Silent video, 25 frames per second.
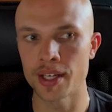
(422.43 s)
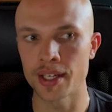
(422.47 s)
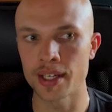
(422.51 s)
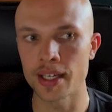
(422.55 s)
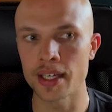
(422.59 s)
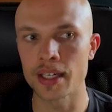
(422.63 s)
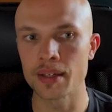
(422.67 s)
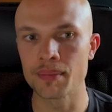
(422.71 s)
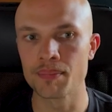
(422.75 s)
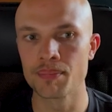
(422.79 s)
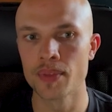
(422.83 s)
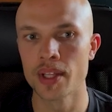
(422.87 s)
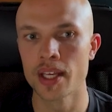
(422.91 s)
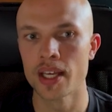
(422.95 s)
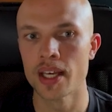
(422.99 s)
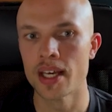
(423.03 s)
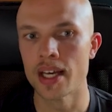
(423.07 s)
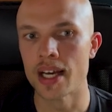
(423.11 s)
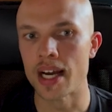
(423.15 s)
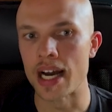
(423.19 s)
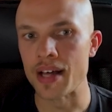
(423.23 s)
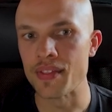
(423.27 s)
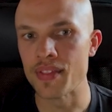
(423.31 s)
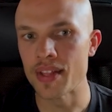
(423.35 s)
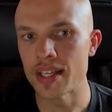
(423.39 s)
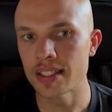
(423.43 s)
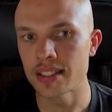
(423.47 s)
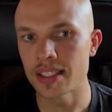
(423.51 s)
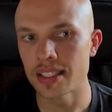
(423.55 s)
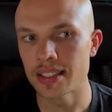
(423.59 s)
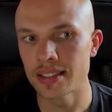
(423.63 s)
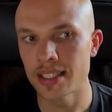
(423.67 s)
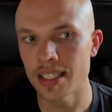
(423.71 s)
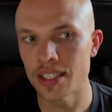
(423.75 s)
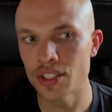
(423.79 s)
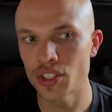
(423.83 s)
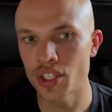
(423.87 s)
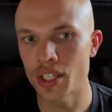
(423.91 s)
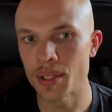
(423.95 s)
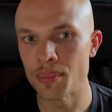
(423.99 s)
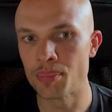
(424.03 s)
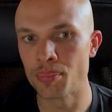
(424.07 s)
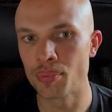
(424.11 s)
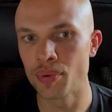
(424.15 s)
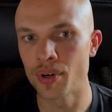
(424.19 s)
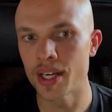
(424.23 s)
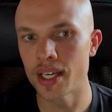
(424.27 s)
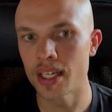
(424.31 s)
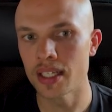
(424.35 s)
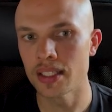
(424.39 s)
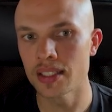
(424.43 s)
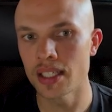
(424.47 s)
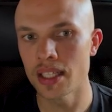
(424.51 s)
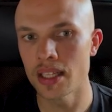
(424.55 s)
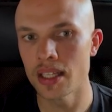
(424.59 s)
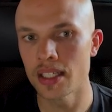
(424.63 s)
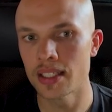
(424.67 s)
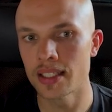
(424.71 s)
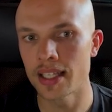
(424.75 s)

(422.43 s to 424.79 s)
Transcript: again. And this essentially brings in the